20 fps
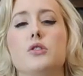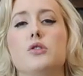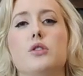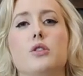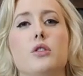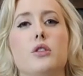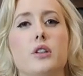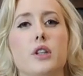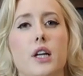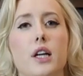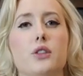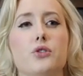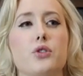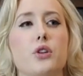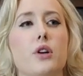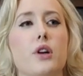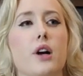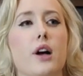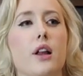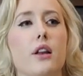to your
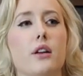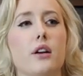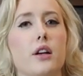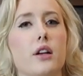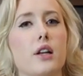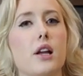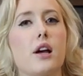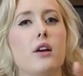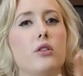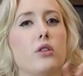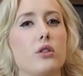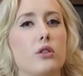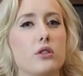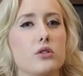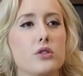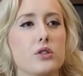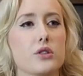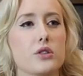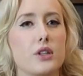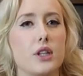natural color and now you're
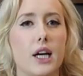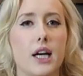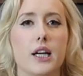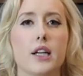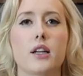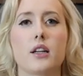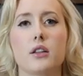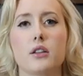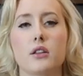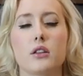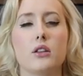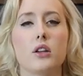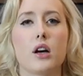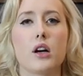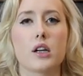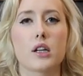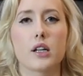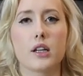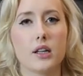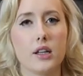just dyeing it
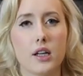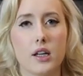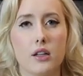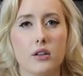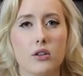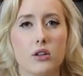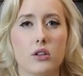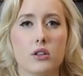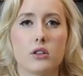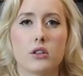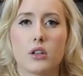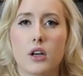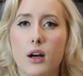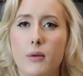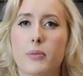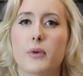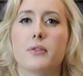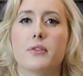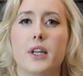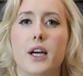dark again on
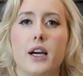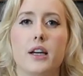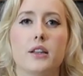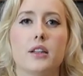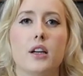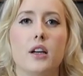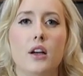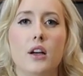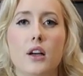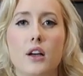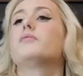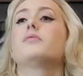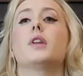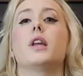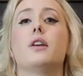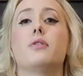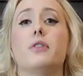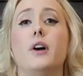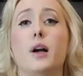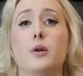top of that.
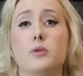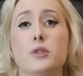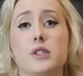If I